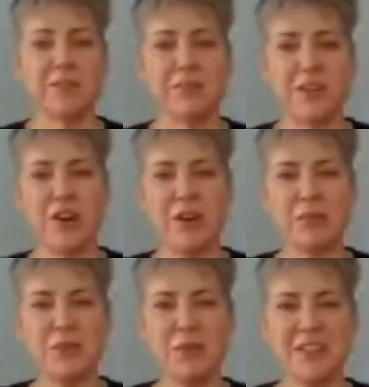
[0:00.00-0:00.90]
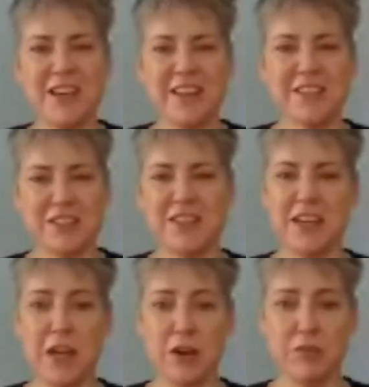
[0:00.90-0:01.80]
good. All right. Well, let's be in touch.
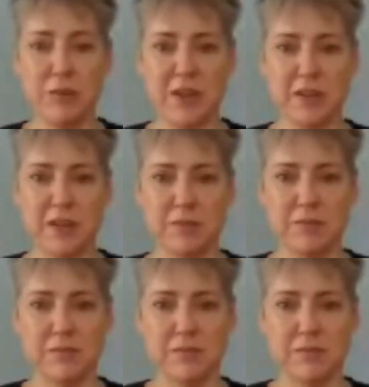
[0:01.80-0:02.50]
Take care, everyone.